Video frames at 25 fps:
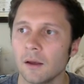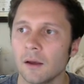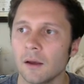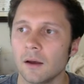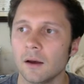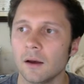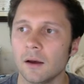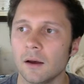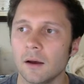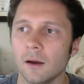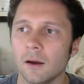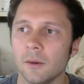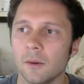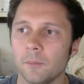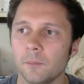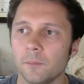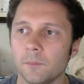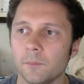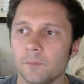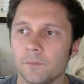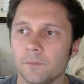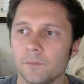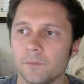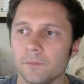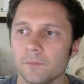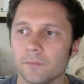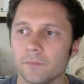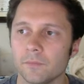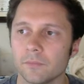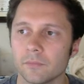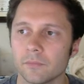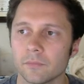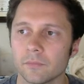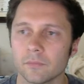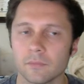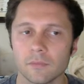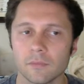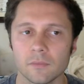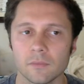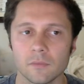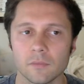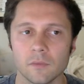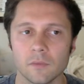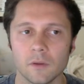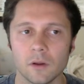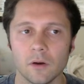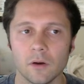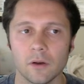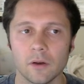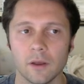
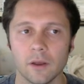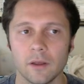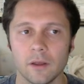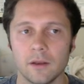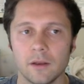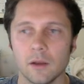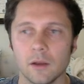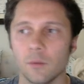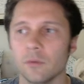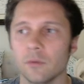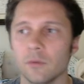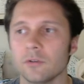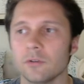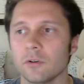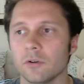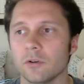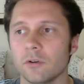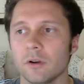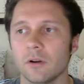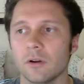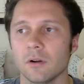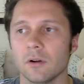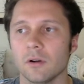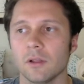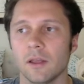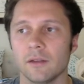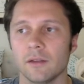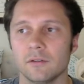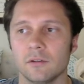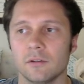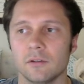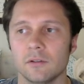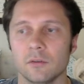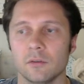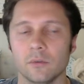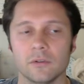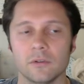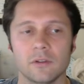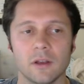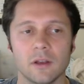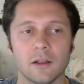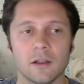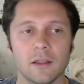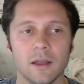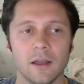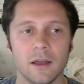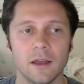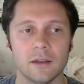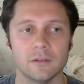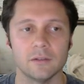Okay, and now we'll start creating our classes. So we'll say
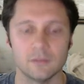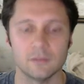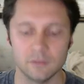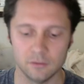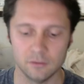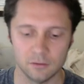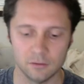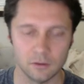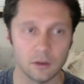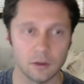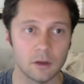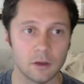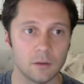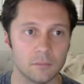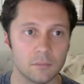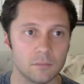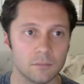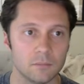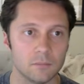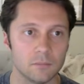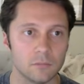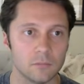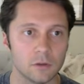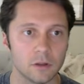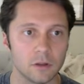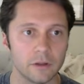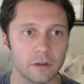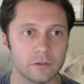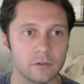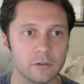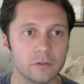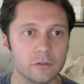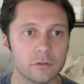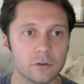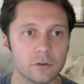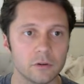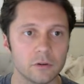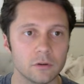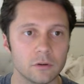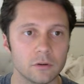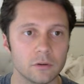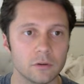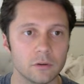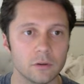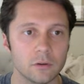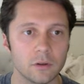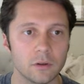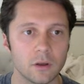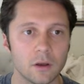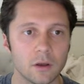class user,
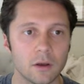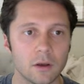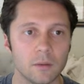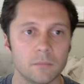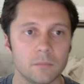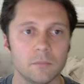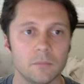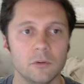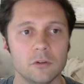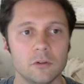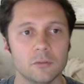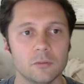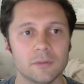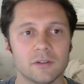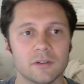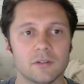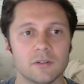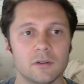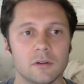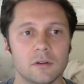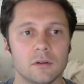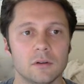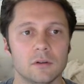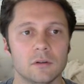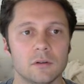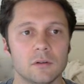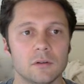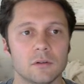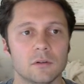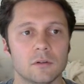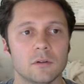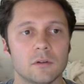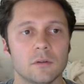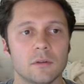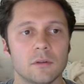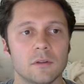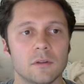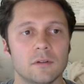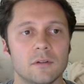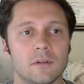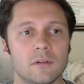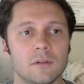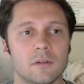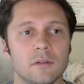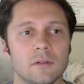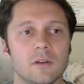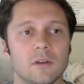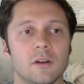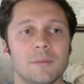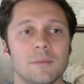user mixin. So this
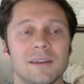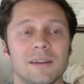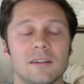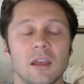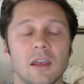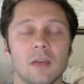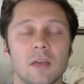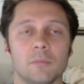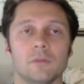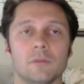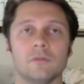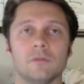is going to be a table